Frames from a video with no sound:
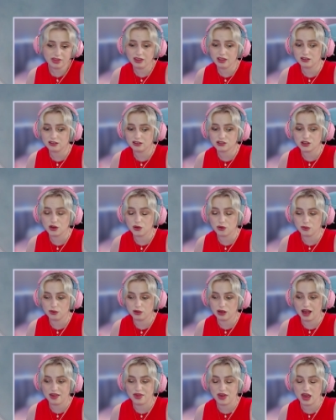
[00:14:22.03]
So
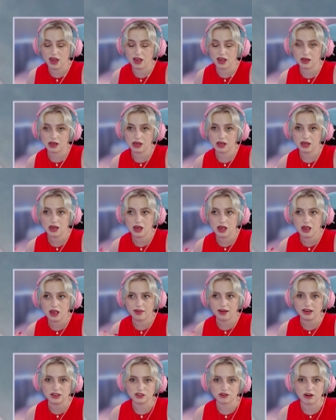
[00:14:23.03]
I think
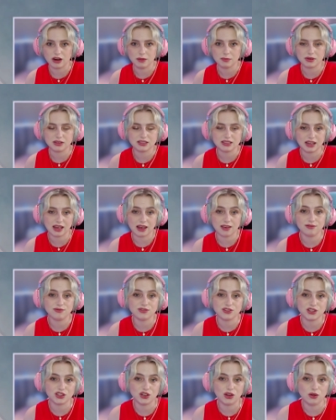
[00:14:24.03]
that is great because it
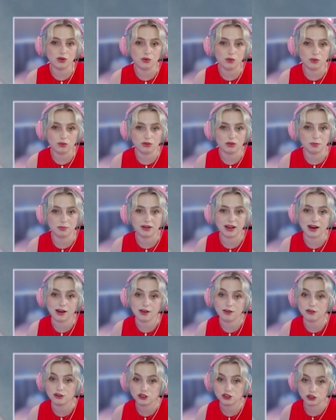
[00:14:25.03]
gives you, the
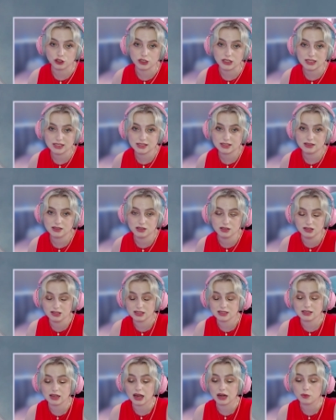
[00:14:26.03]
player, the choice to
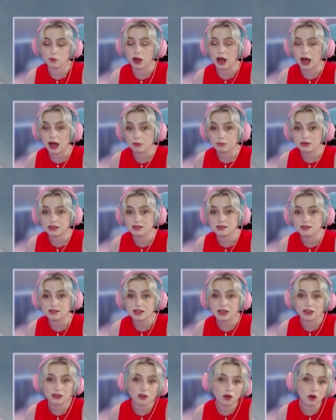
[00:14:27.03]
decide what happens
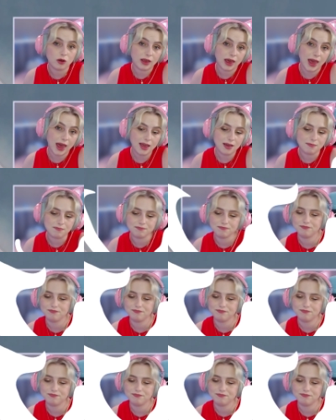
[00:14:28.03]
in your game.